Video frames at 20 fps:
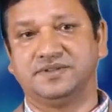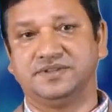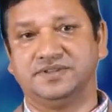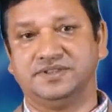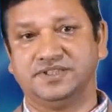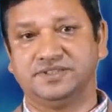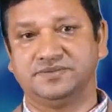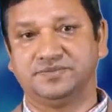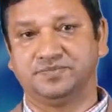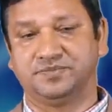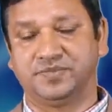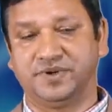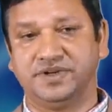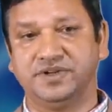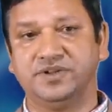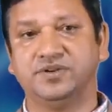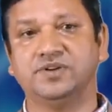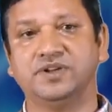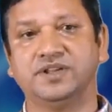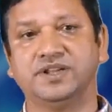This
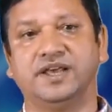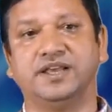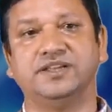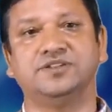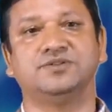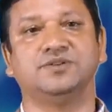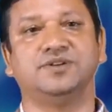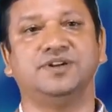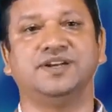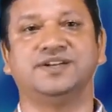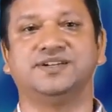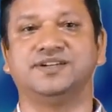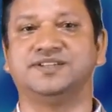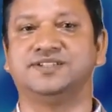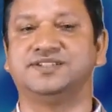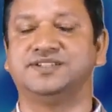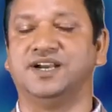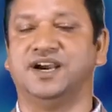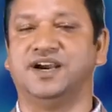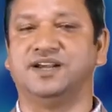particular
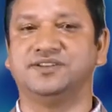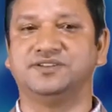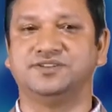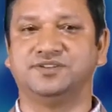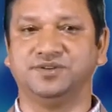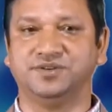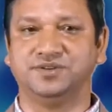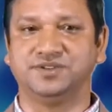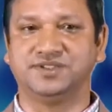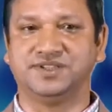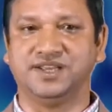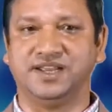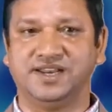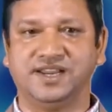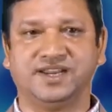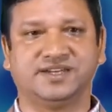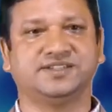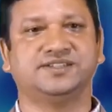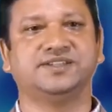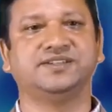isolated charge shows the
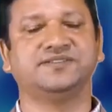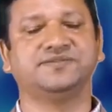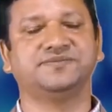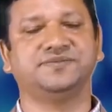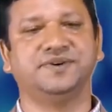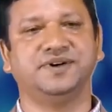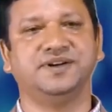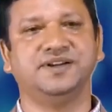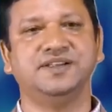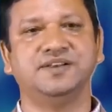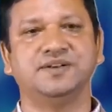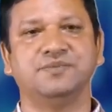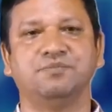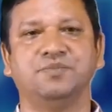electric field